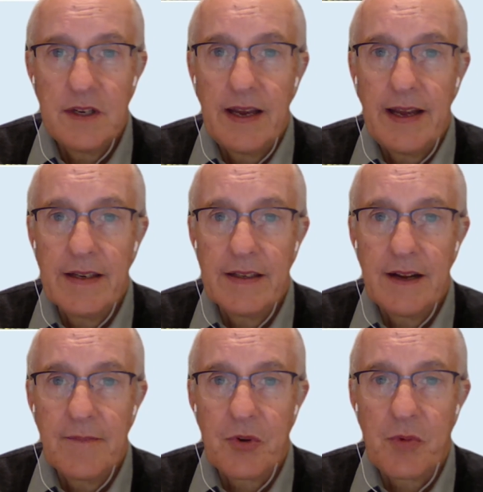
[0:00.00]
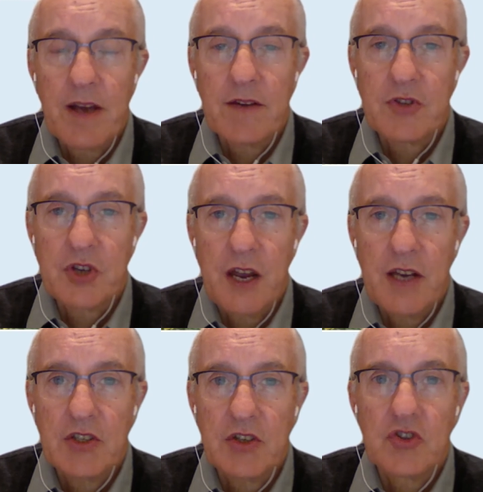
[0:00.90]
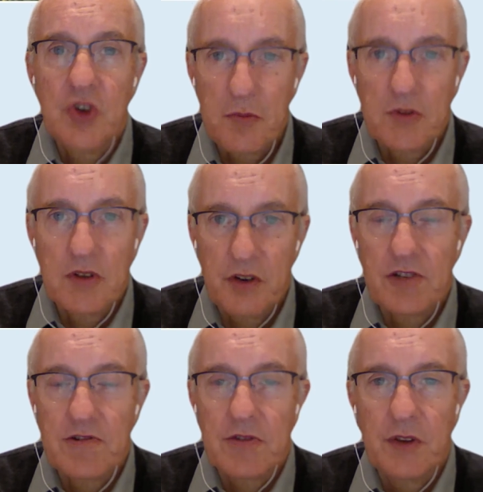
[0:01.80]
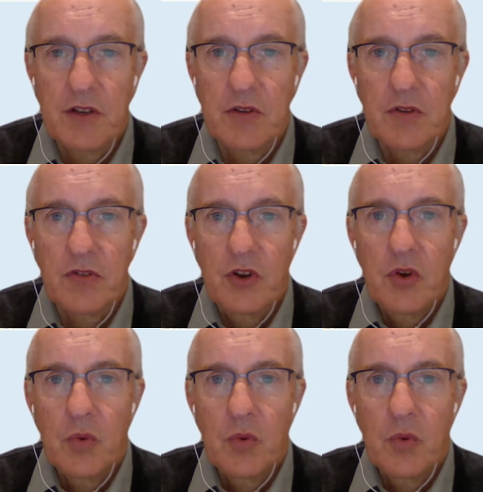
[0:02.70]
and the rate of change and adoption of electric vehicles